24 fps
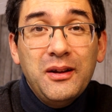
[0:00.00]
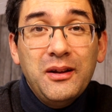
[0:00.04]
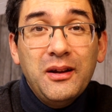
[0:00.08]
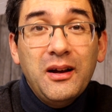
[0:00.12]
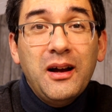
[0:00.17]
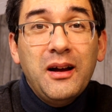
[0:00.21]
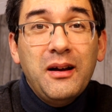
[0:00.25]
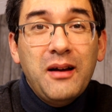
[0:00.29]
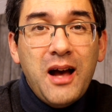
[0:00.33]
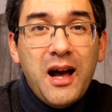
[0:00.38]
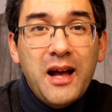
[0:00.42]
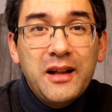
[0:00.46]

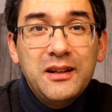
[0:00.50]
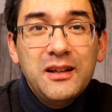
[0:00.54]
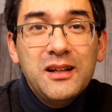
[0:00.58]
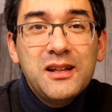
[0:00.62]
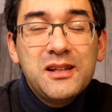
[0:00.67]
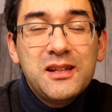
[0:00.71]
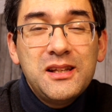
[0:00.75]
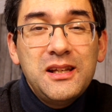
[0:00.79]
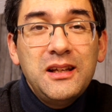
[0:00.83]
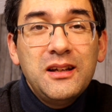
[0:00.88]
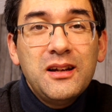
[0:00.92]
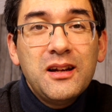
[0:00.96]
I
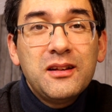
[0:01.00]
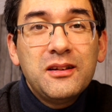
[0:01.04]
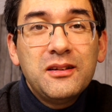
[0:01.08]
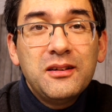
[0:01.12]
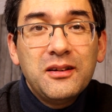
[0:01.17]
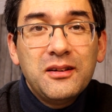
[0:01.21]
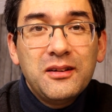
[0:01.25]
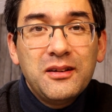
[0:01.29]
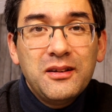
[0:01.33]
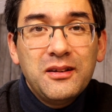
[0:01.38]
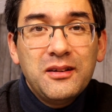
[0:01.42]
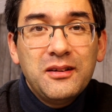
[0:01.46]
did see that
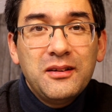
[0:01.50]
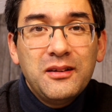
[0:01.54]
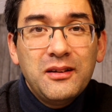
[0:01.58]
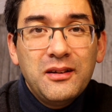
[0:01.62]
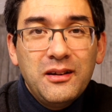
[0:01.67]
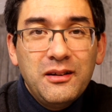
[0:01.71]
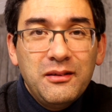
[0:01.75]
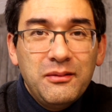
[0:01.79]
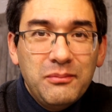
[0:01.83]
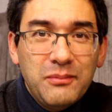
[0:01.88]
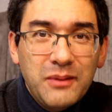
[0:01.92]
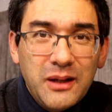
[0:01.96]

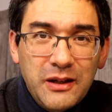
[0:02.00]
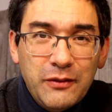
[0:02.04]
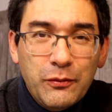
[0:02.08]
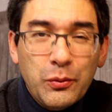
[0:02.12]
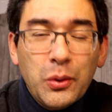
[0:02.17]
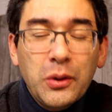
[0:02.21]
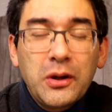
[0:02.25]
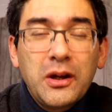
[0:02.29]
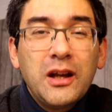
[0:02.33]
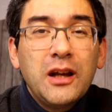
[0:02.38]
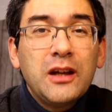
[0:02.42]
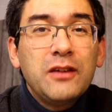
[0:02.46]
the
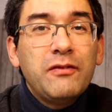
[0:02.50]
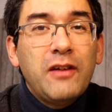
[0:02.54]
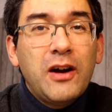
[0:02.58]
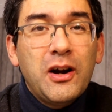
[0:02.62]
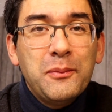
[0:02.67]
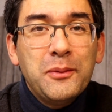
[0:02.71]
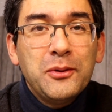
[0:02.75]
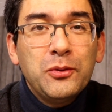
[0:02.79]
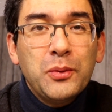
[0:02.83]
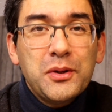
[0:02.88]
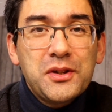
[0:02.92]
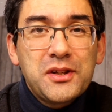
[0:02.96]
working
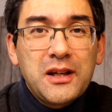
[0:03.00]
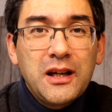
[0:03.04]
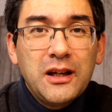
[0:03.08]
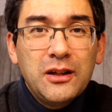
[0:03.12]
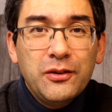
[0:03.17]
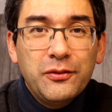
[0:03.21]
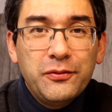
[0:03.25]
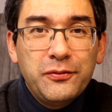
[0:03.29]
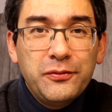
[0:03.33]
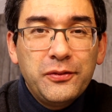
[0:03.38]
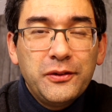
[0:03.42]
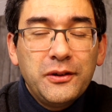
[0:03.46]
environment was
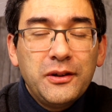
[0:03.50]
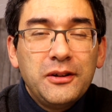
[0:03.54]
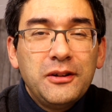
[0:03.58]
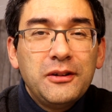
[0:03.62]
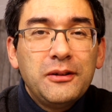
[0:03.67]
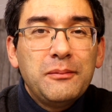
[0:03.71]
kind of